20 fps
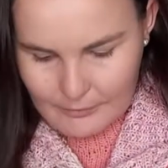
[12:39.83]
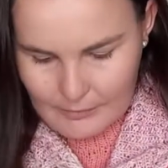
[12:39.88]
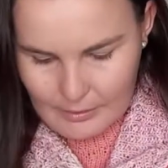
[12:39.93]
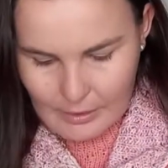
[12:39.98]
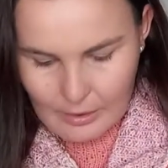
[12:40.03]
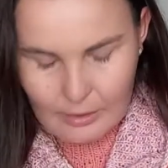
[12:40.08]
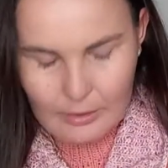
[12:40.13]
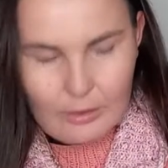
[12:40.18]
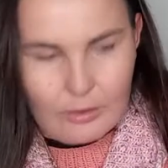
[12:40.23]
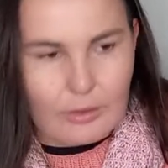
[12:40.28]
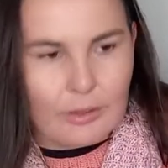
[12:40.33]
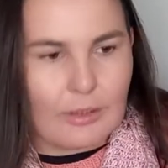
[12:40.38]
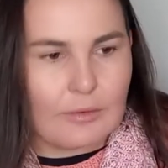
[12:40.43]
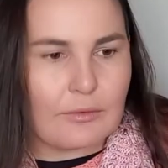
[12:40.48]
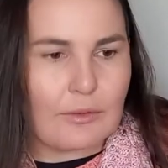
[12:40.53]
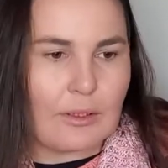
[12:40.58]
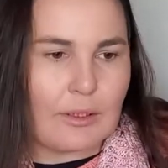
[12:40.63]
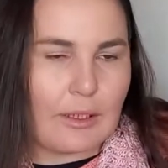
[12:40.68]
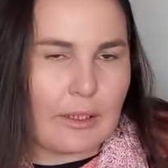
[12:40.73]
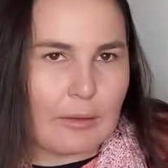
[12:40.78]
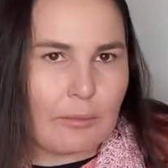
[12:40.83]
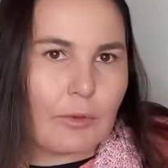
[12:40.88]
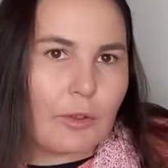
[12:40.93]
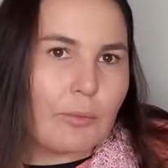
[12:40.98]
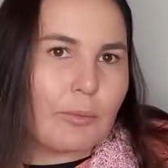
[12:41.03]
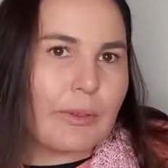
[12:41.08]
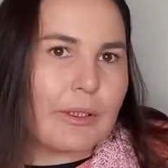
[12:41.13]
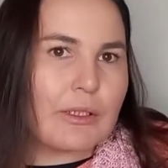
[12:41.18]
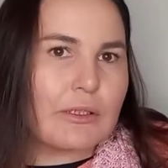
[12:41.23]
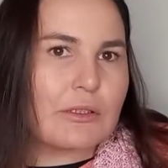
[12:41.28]
I don't have the label,
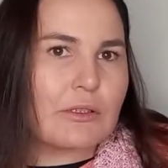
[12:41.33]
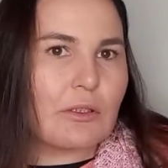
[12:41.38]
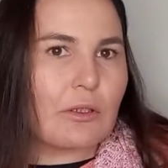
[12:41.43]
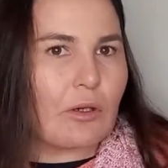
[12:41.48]
but it's the